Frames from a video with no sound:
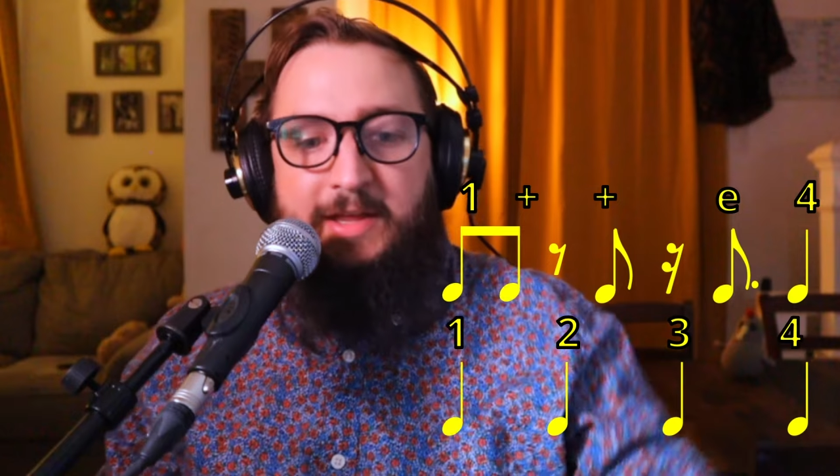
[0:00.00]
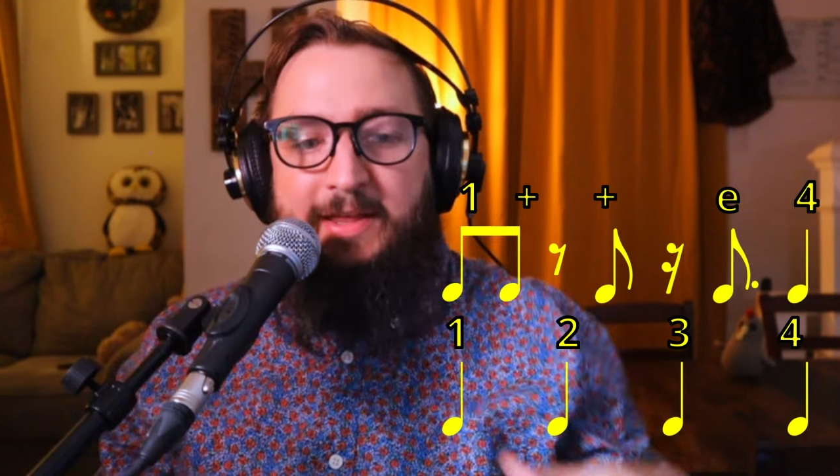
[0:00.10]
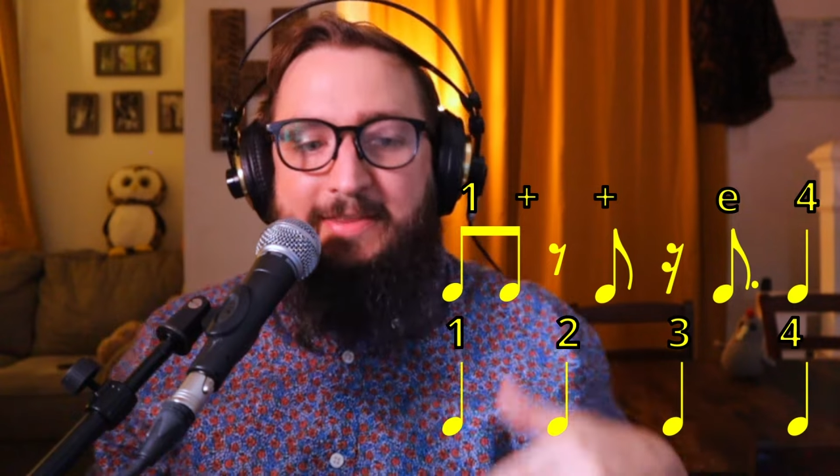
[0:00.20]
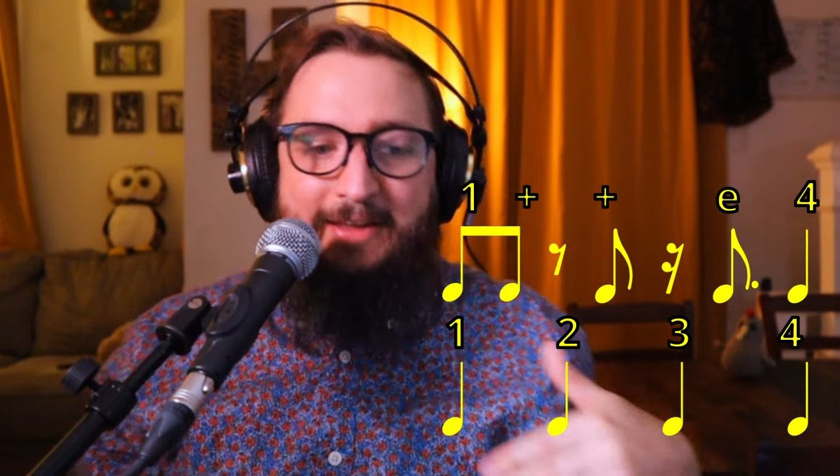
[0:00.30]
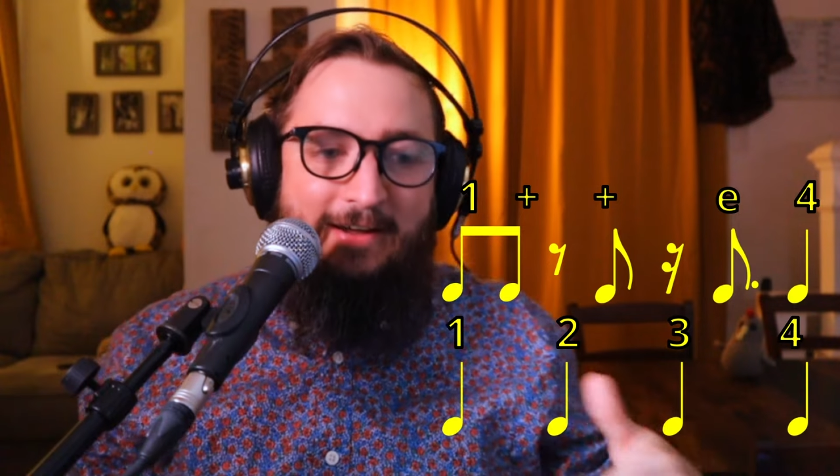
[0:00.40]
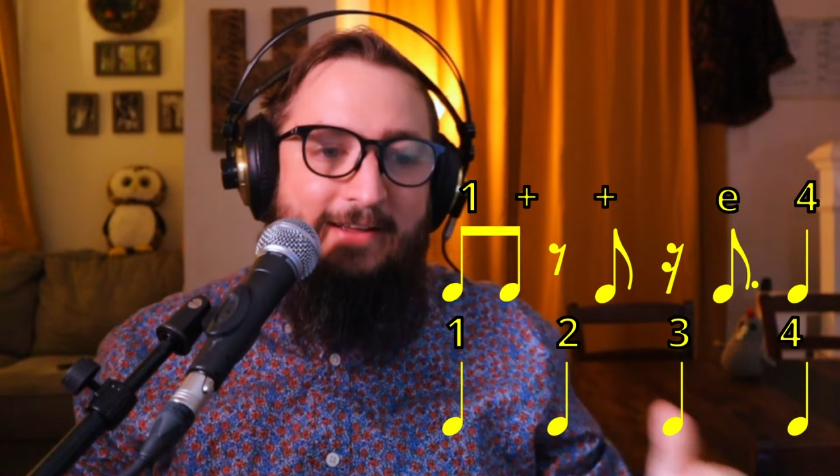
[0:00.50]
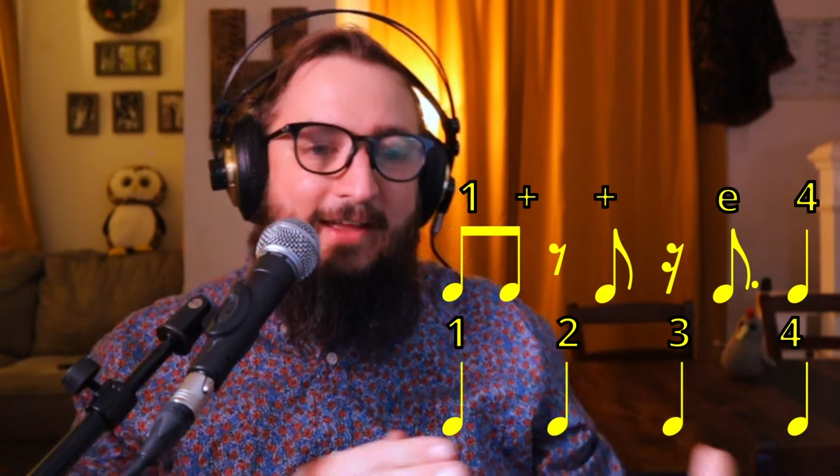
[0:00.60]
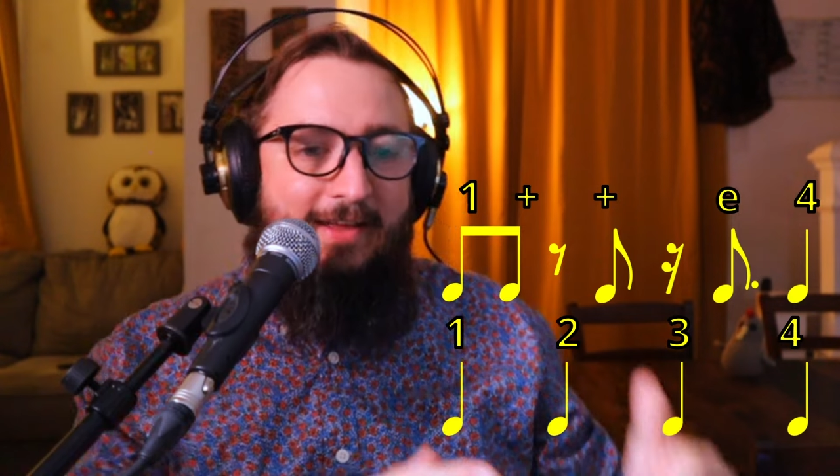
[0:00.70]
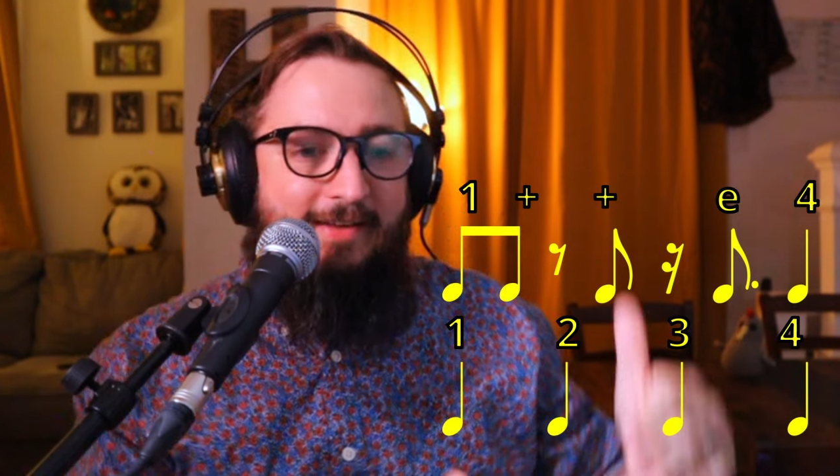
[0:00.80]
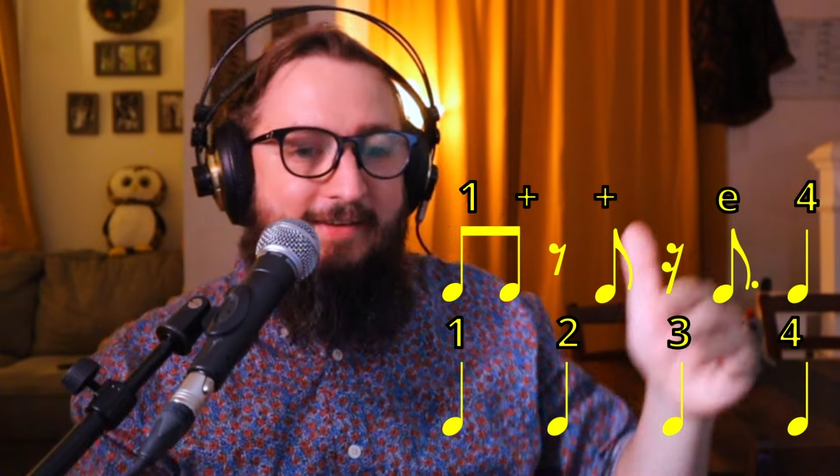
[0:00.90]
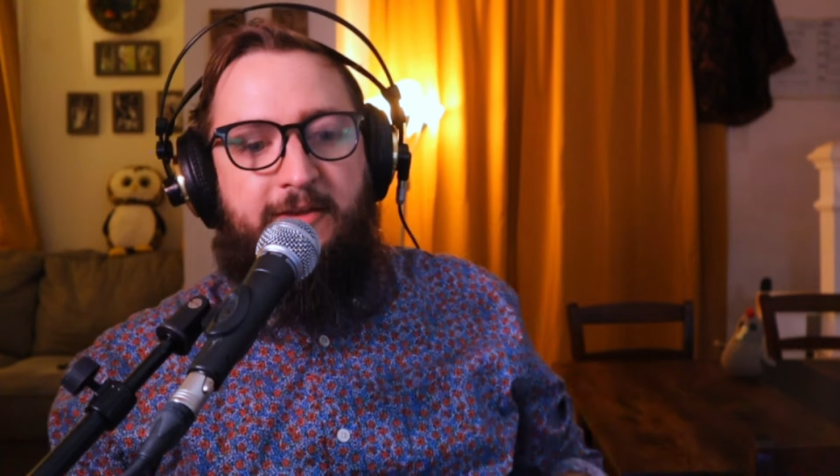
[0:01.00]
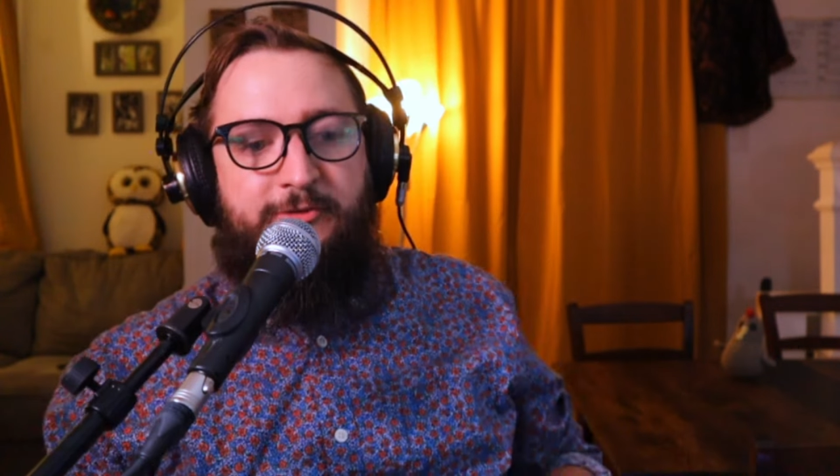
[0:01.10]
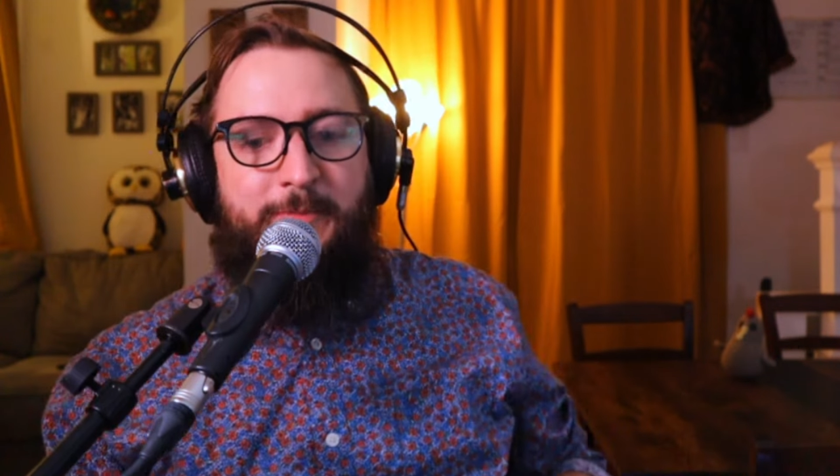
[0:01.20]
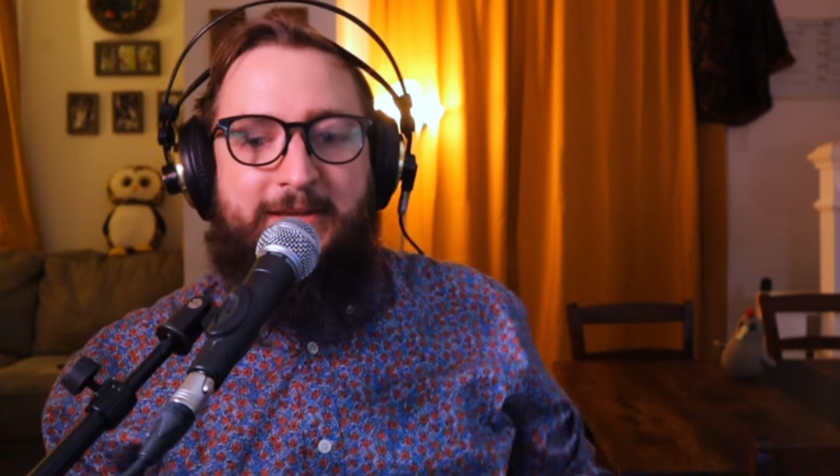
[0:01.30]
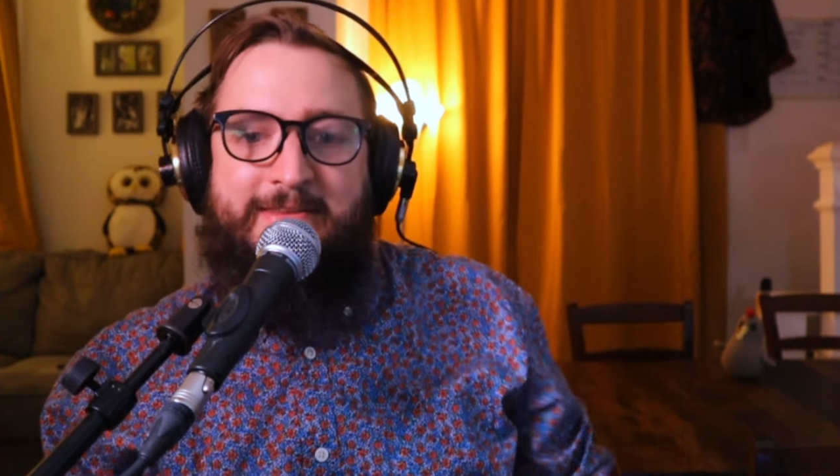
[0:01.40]
And the hi-hat
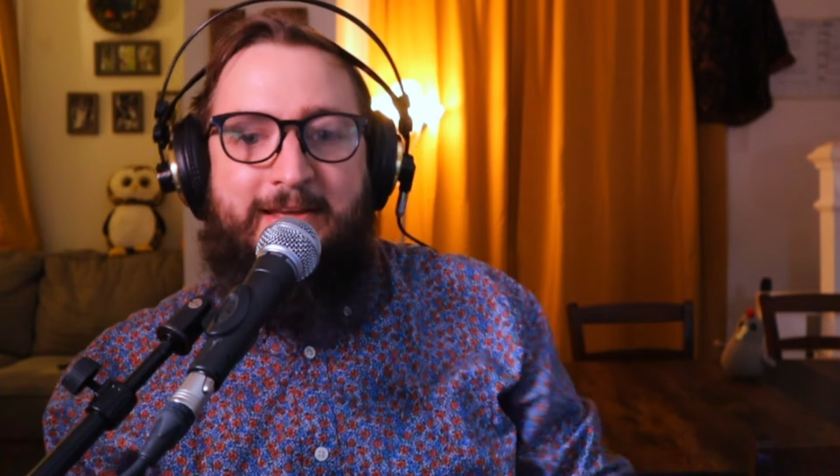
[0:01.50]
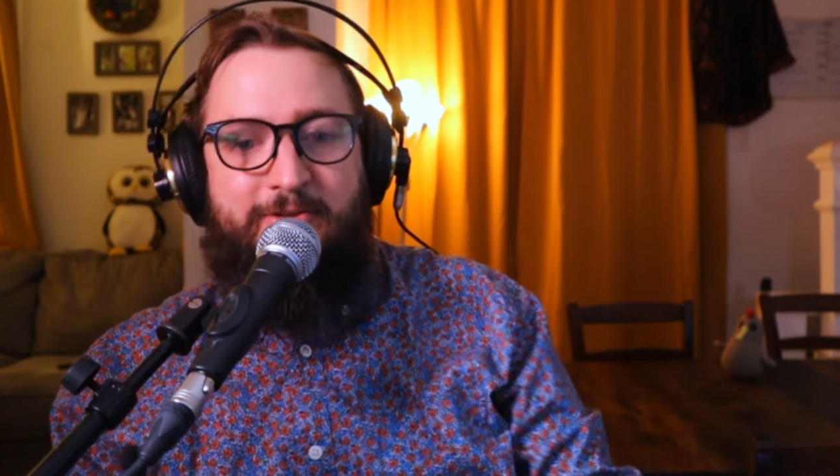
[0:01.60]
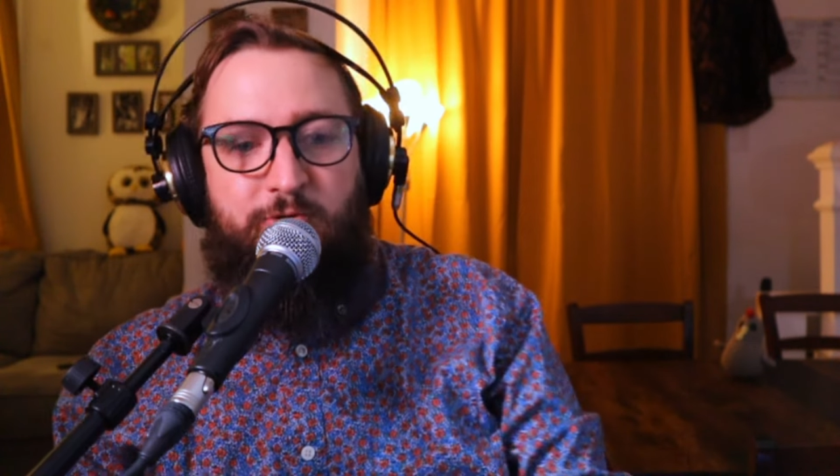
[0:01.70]
is making that